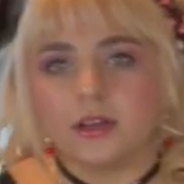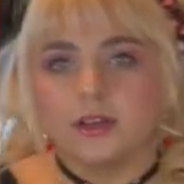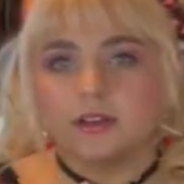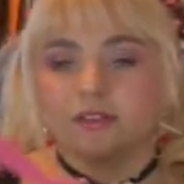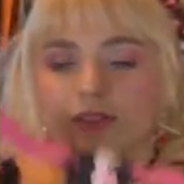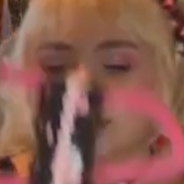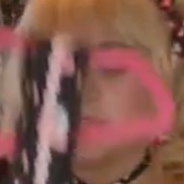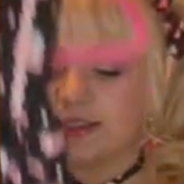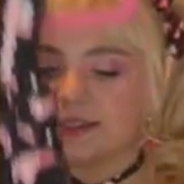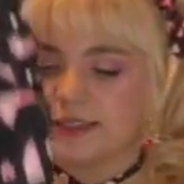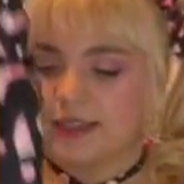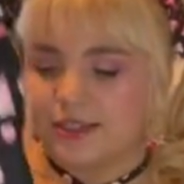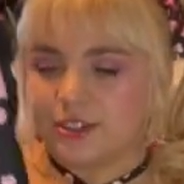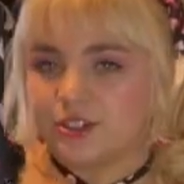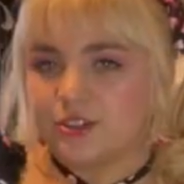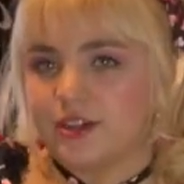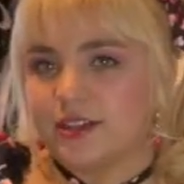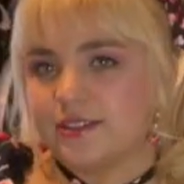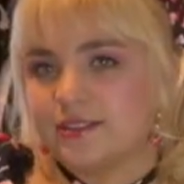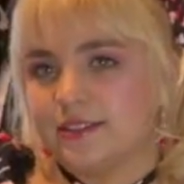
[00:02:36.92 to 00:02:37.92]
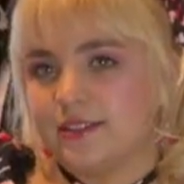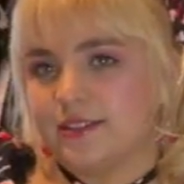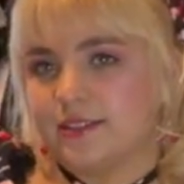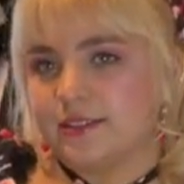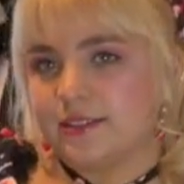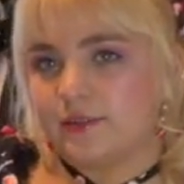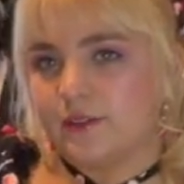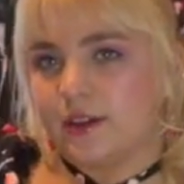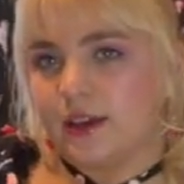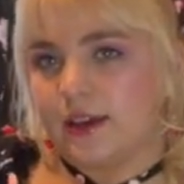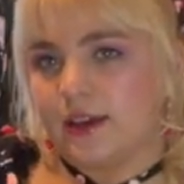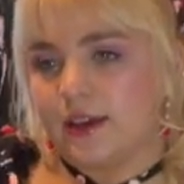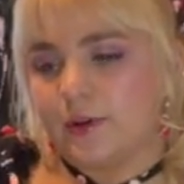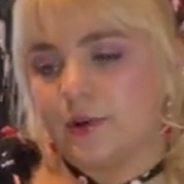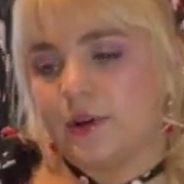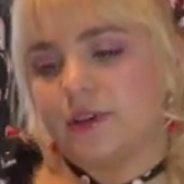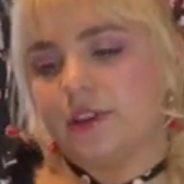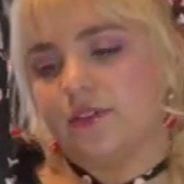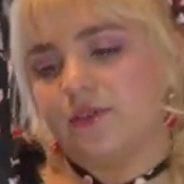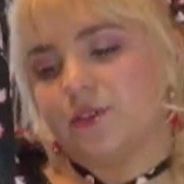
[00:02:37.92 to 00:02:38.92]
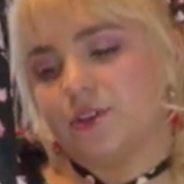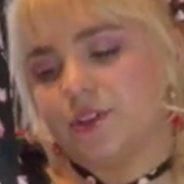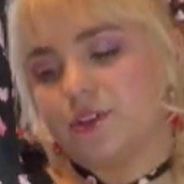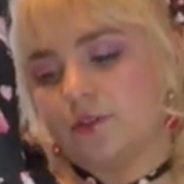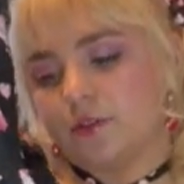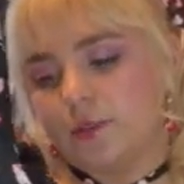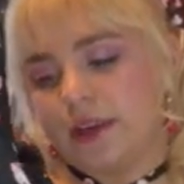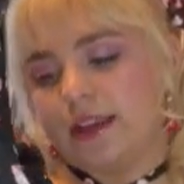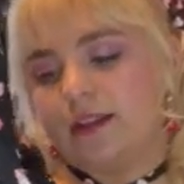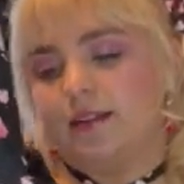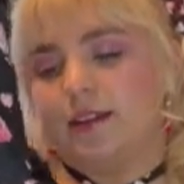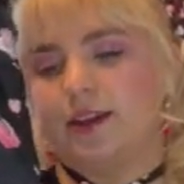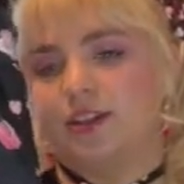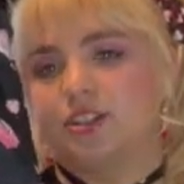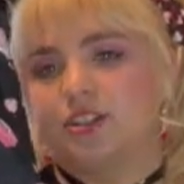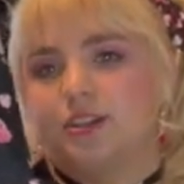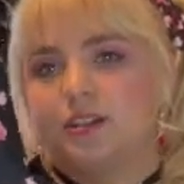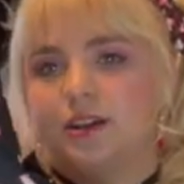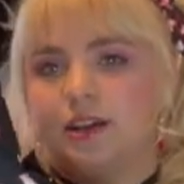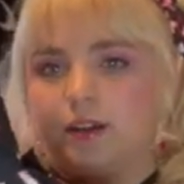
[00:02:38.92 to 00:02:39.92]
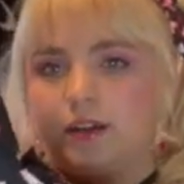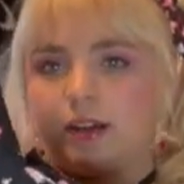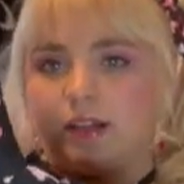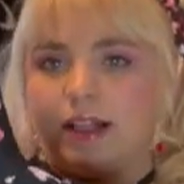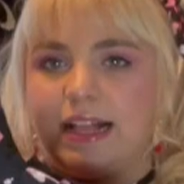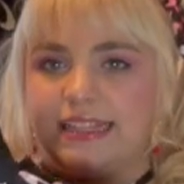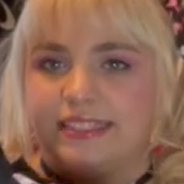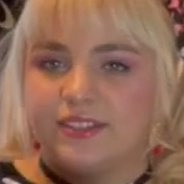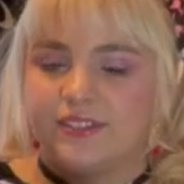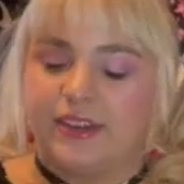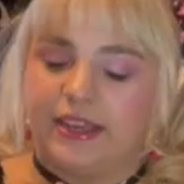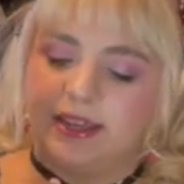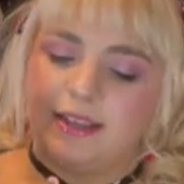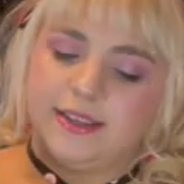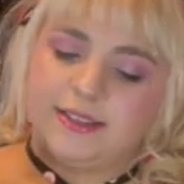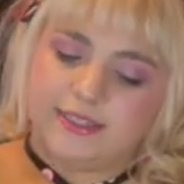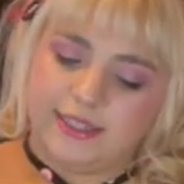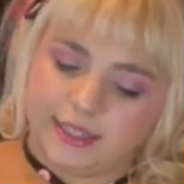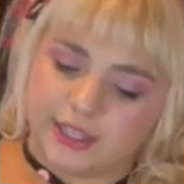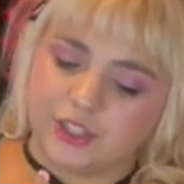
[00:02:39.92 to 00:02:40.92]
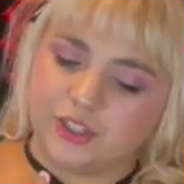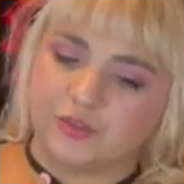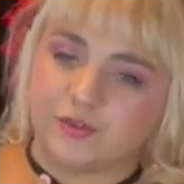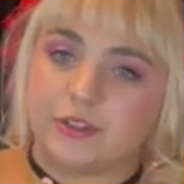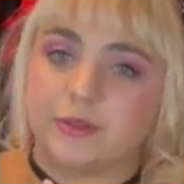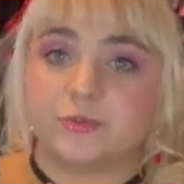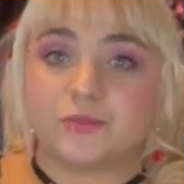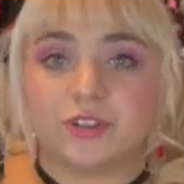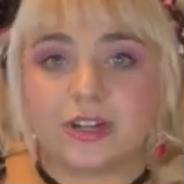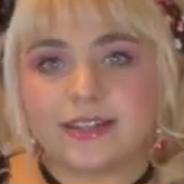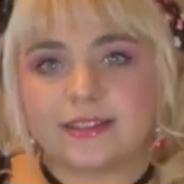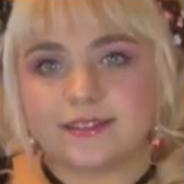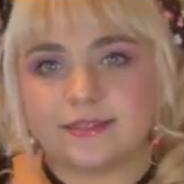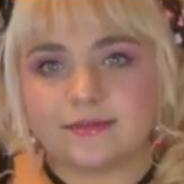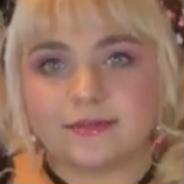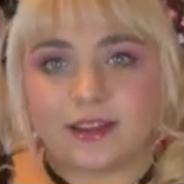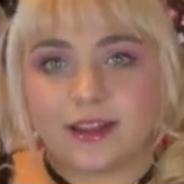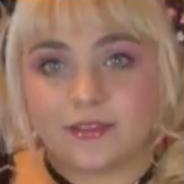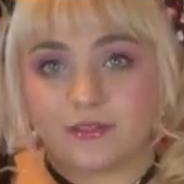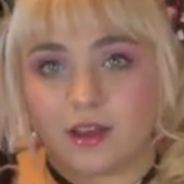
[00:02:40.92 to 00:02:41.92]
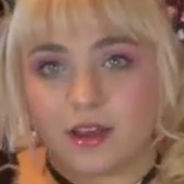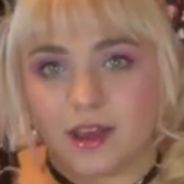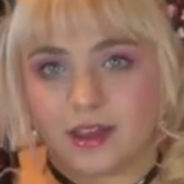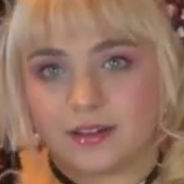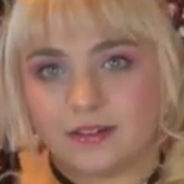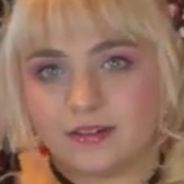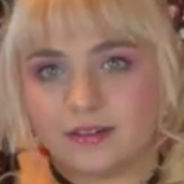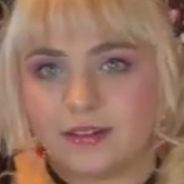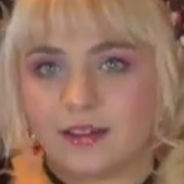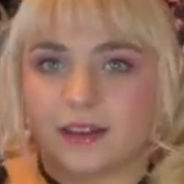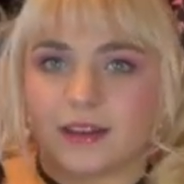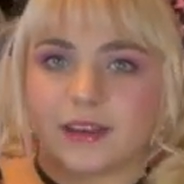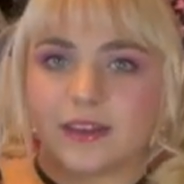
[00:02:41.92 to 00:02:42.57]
This next dress is probably the first one in my collection I'd classify as like a dream dress that I've gotten.